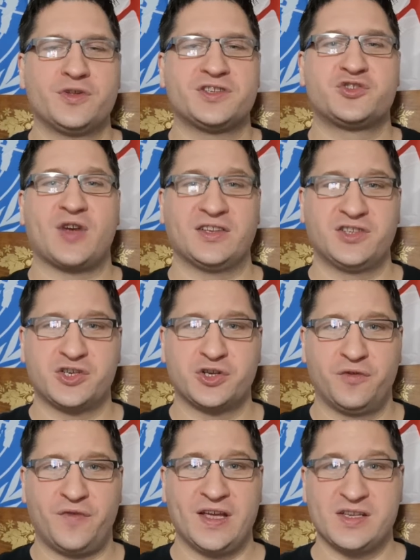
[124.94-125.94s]
this
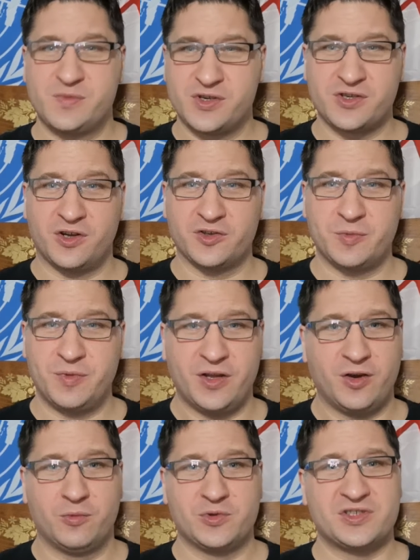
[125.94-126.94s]
transitional phase, which is
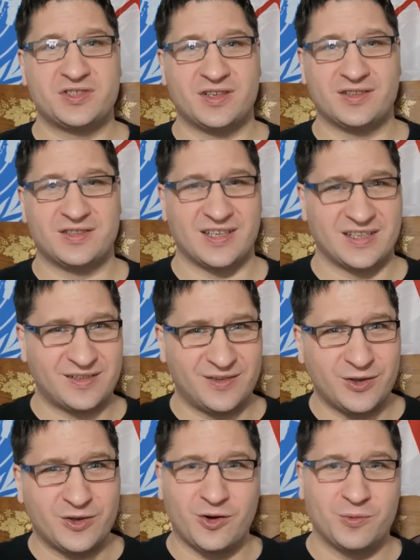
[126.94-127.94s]
ultimately almost like
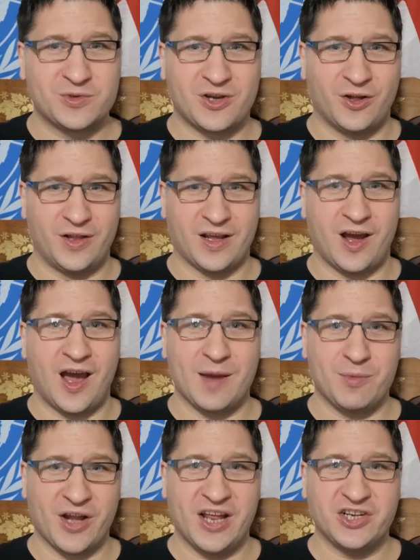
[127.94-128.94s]
you could almost call it like a
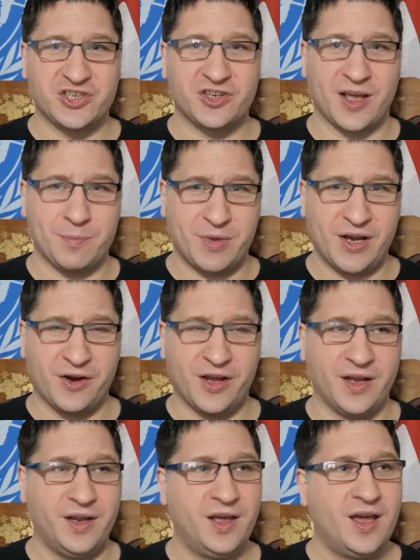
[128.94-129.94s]
hibernation type
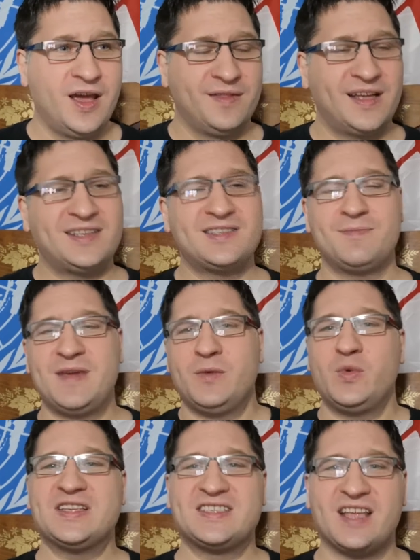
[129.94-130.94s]
period. That doesn't
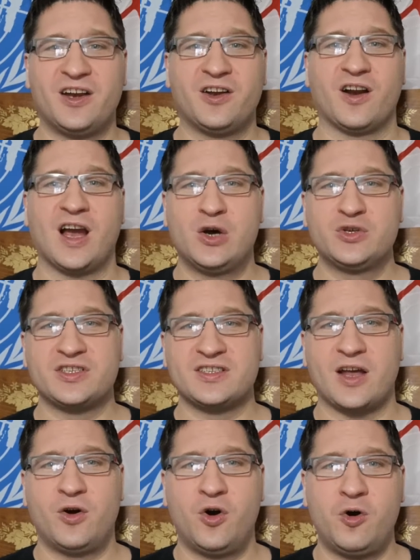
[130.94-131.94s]
mean we sit in our houses
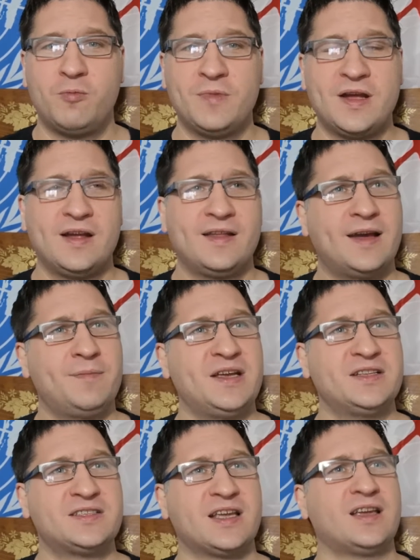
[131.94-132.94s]
at home. That
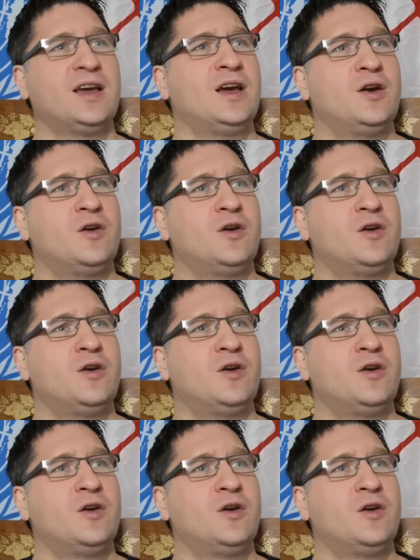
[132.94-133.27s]
means like